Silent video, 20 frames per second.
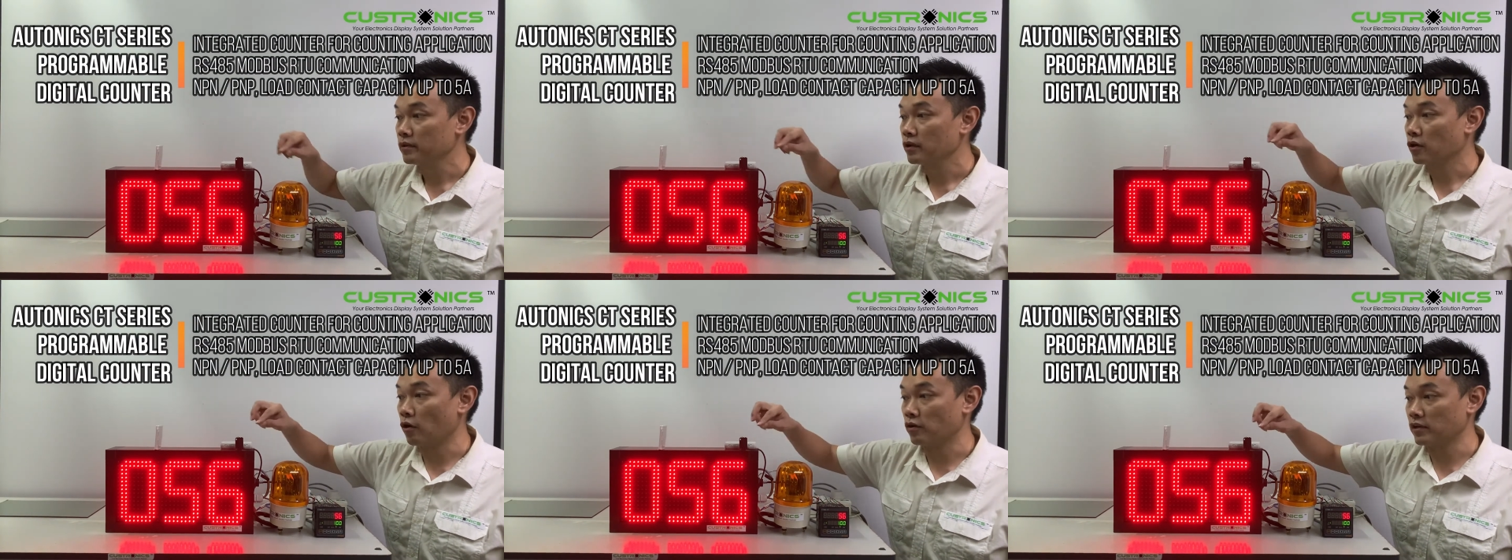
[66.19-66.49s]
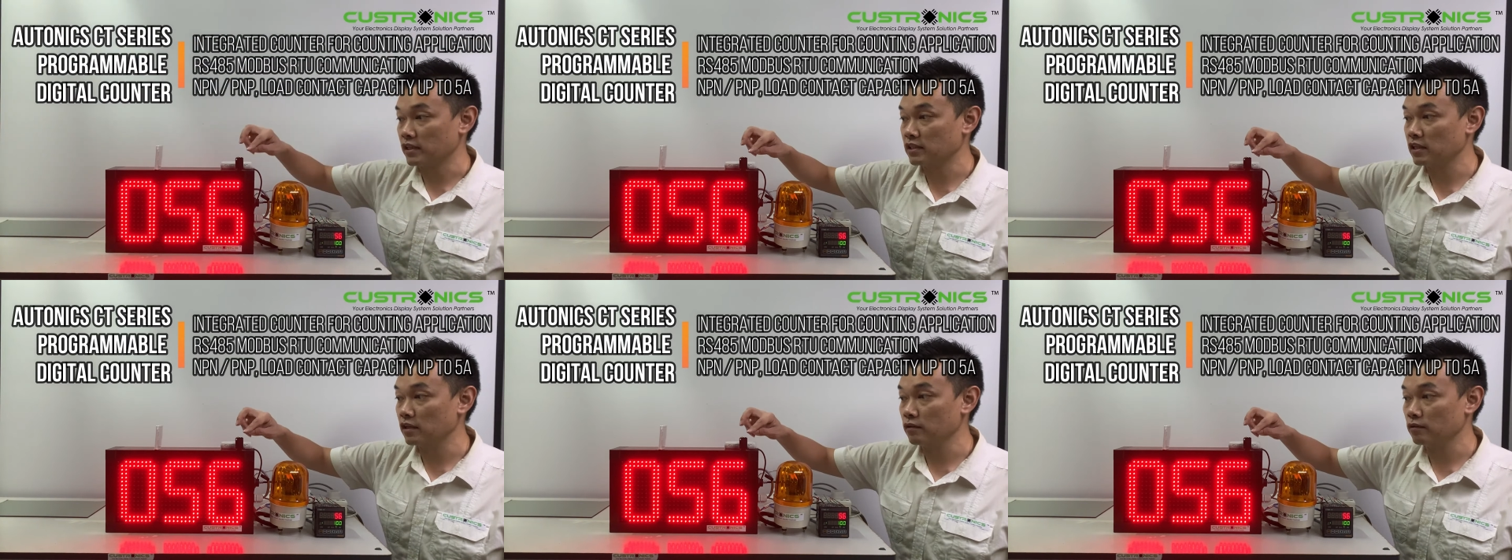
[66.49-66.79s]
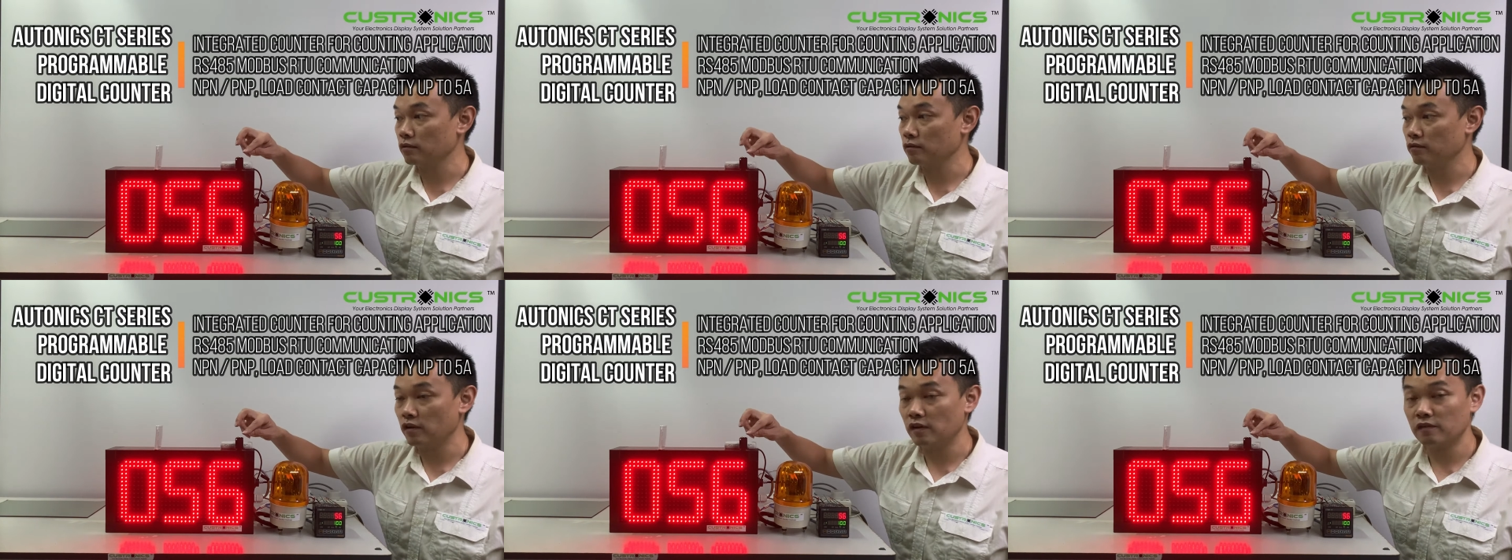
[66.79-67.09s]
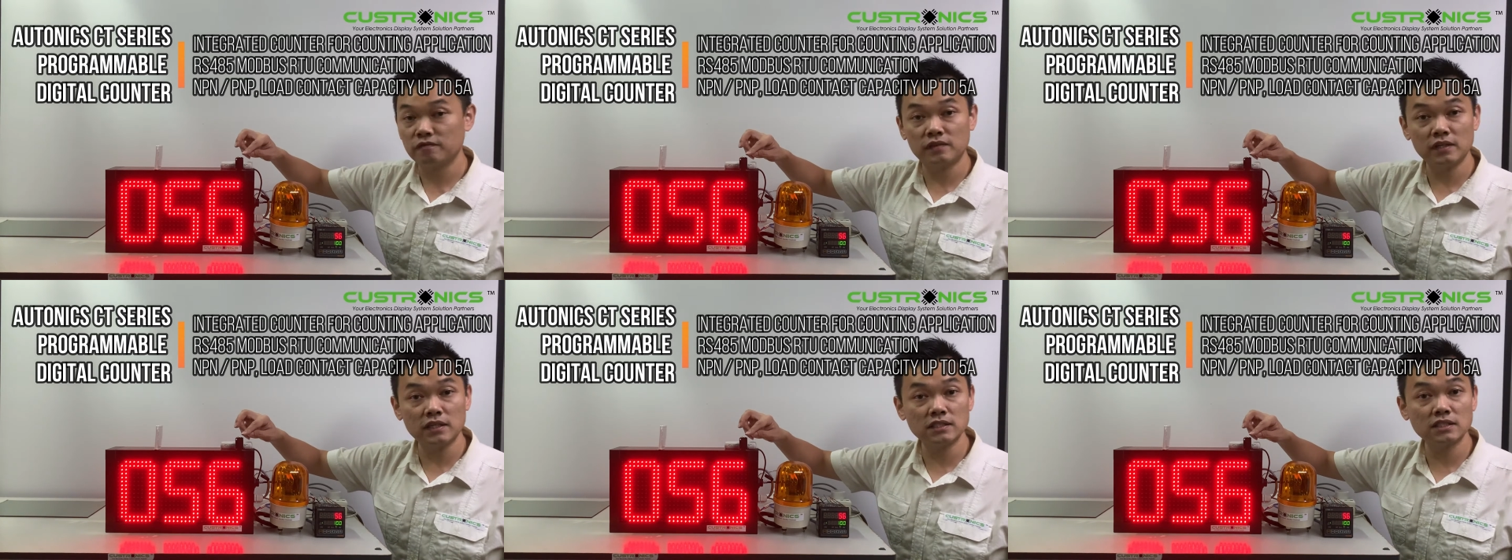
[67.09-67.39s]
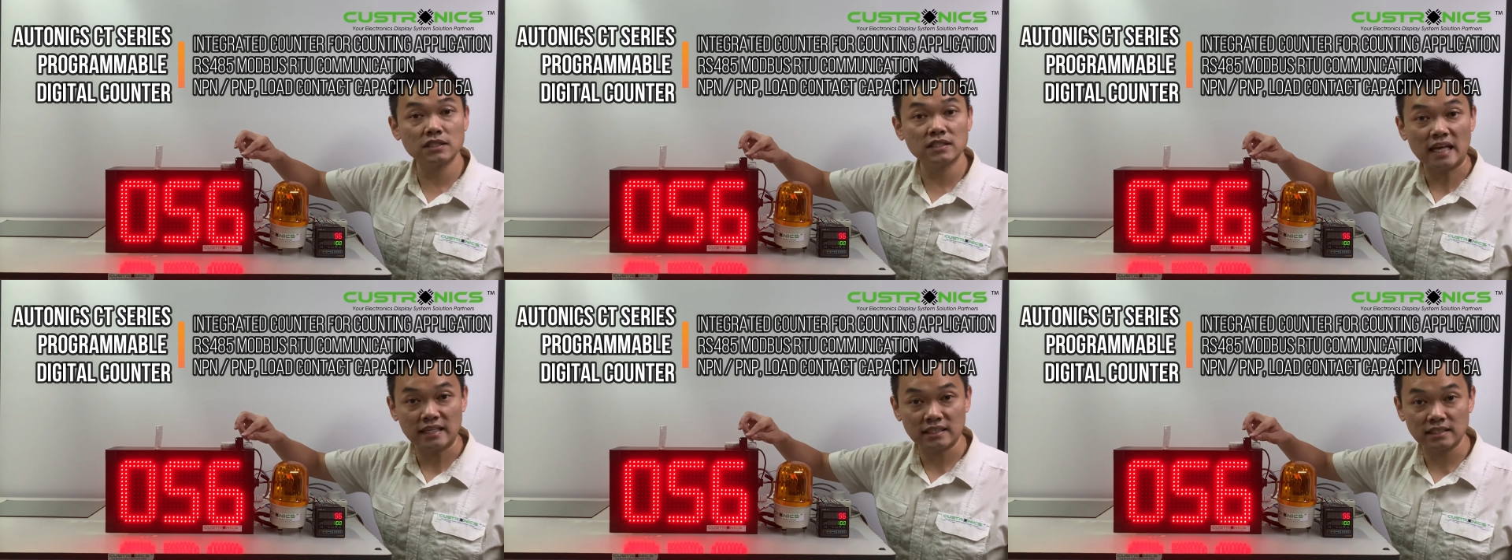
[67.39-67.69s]
connected with these
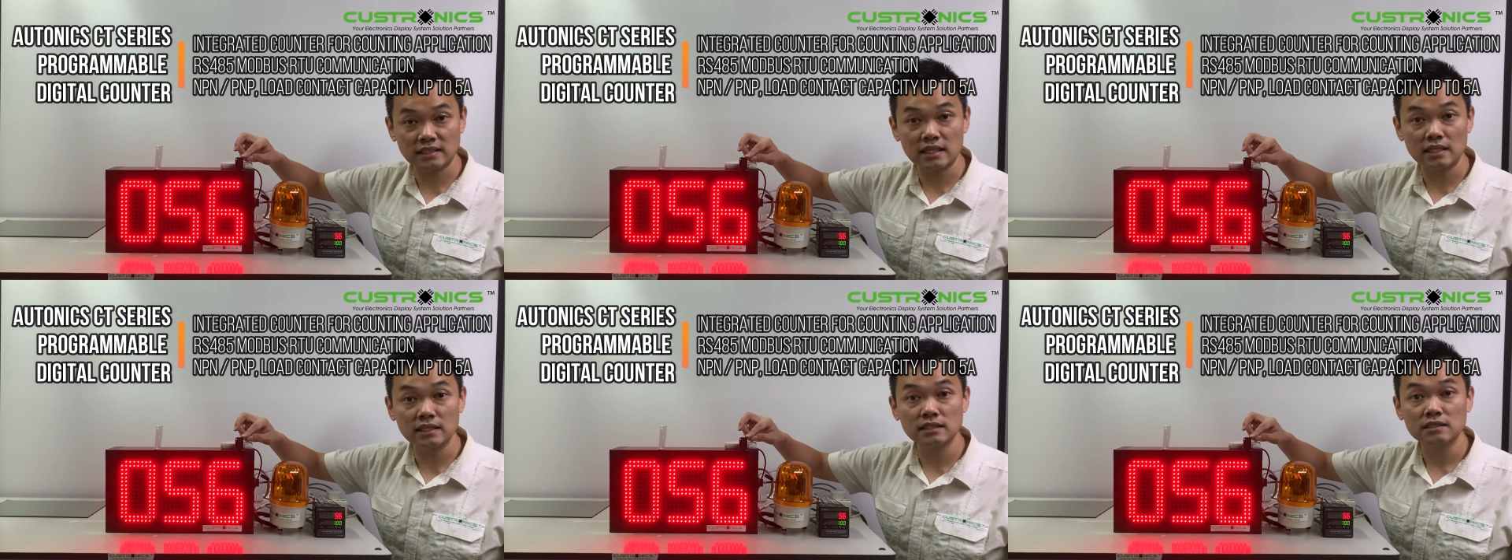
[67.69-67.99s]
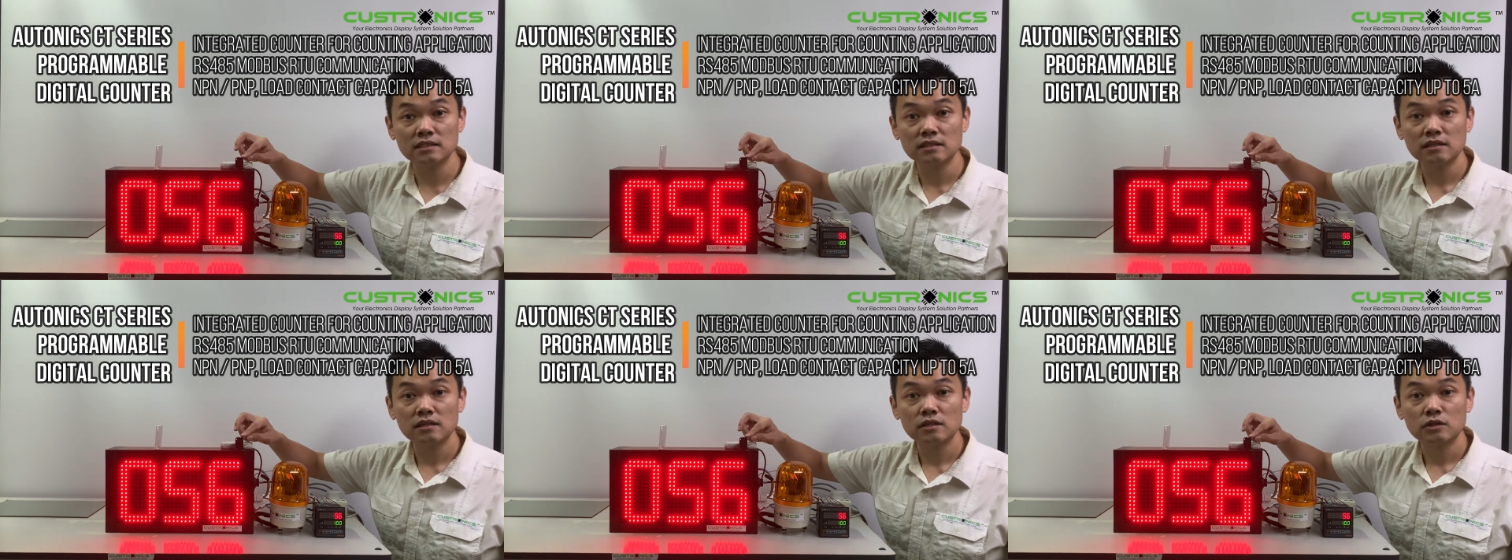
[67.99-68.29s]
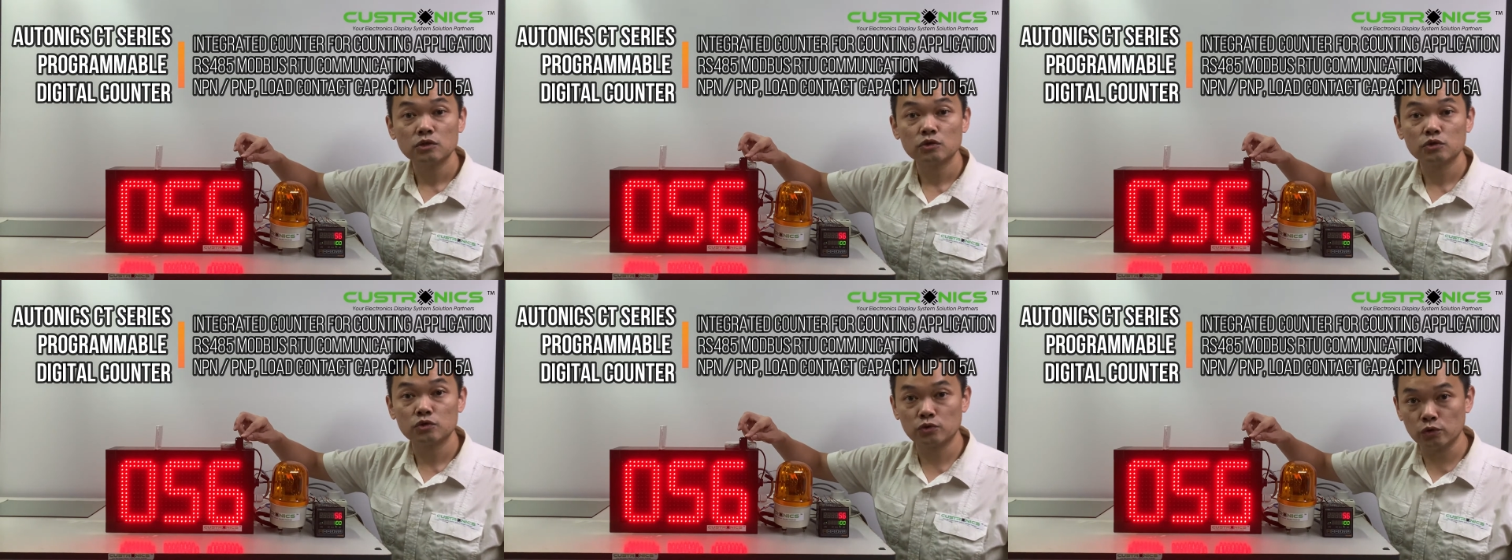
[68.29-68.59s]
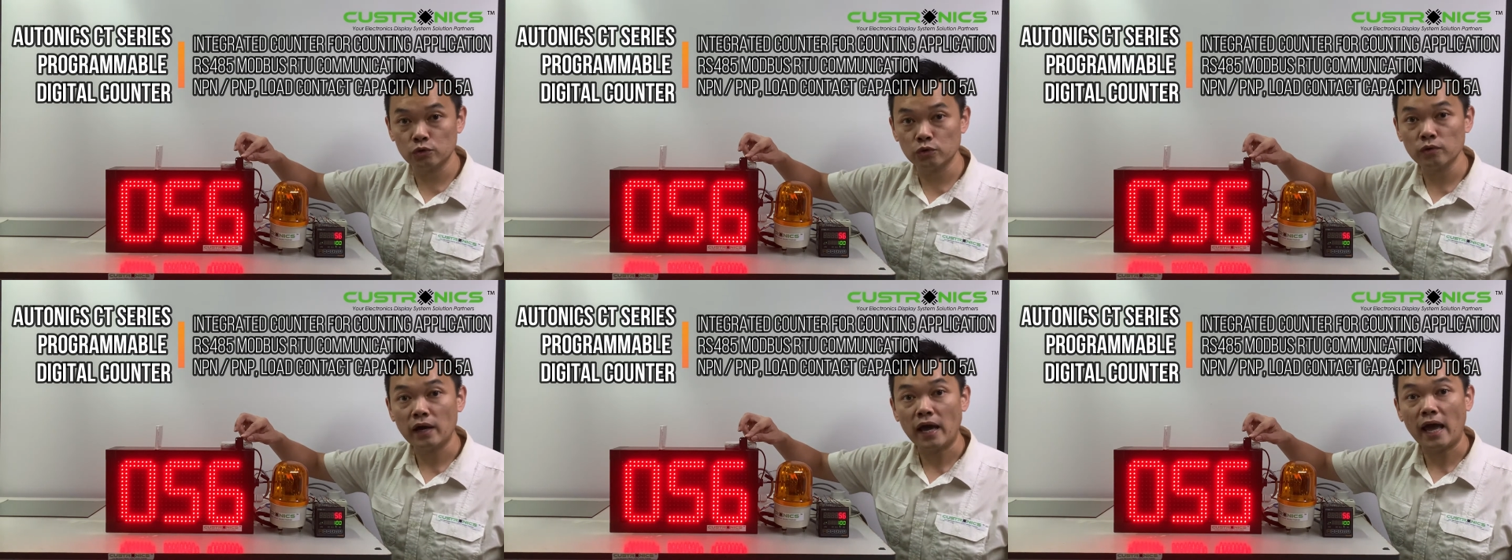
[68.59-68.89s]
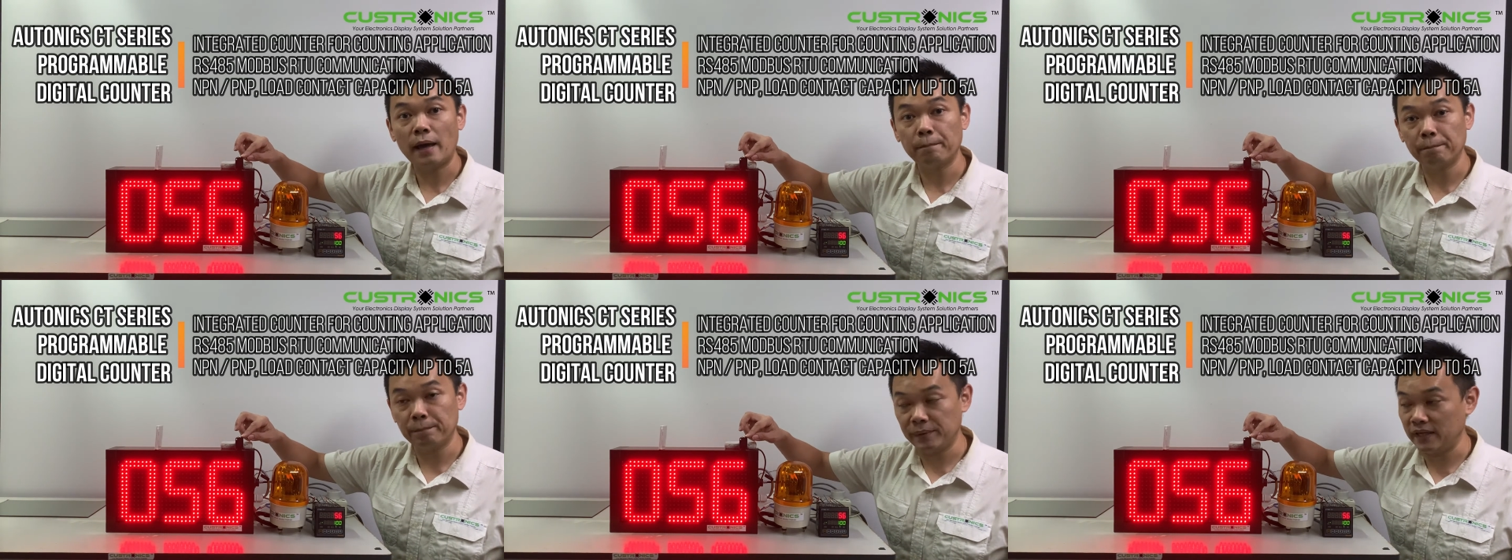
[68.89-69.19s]
sensors through
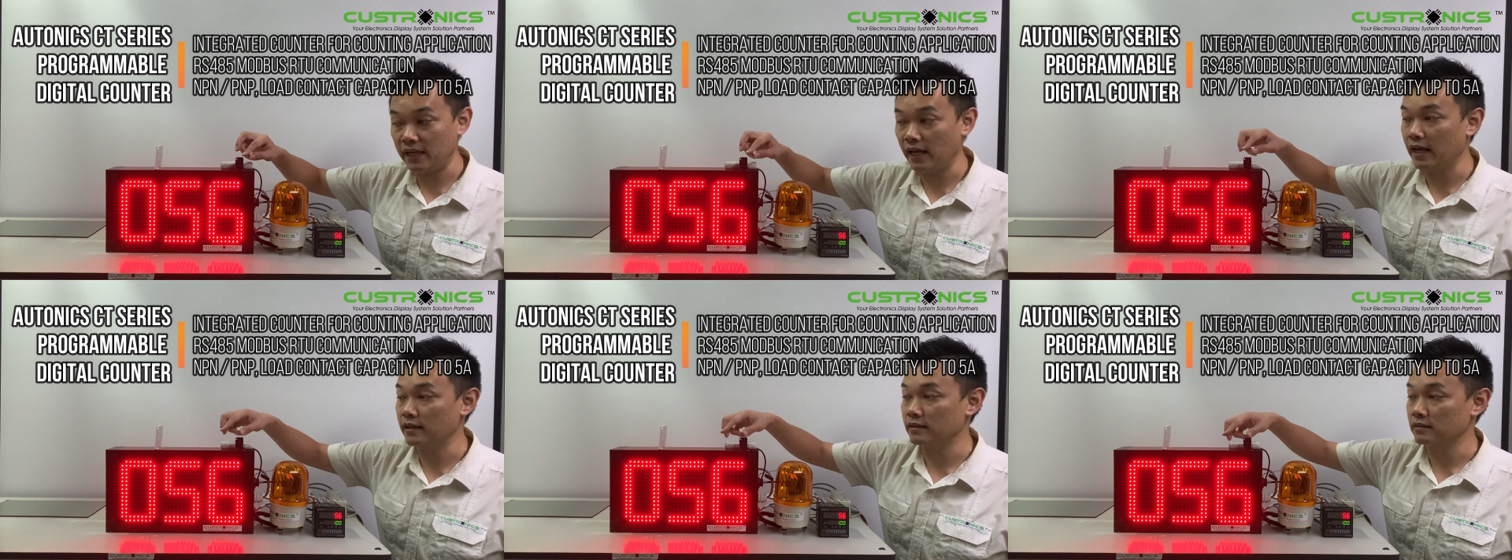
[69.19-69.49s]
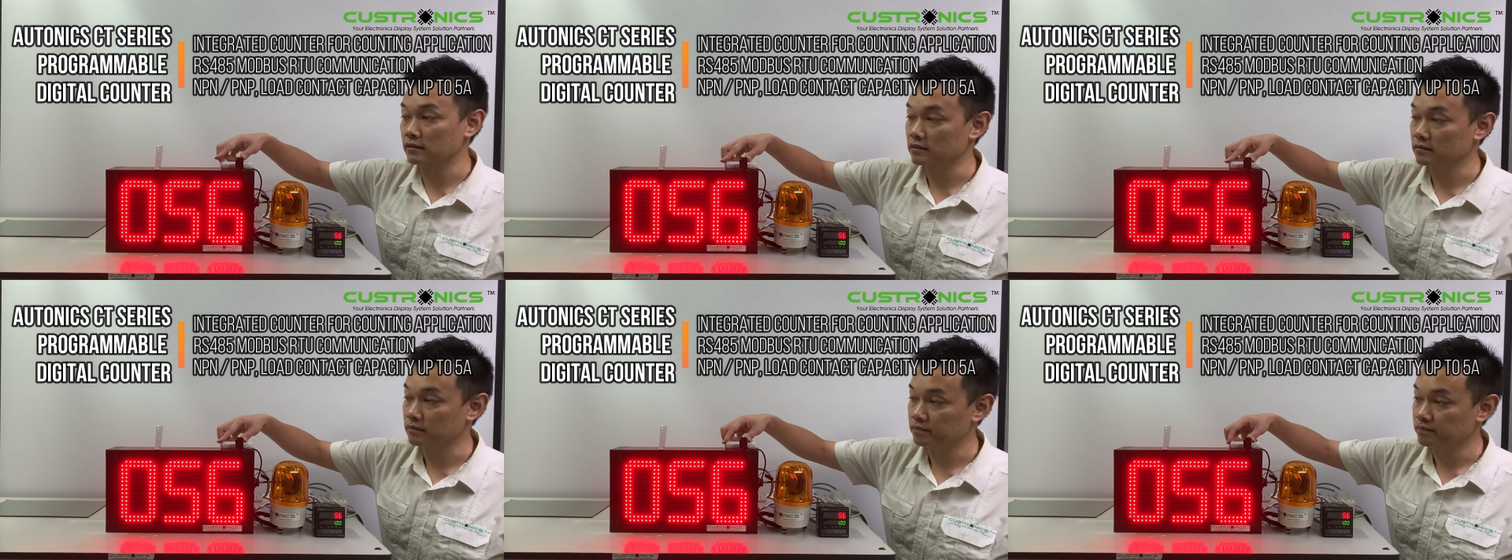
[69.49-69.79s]
NPN.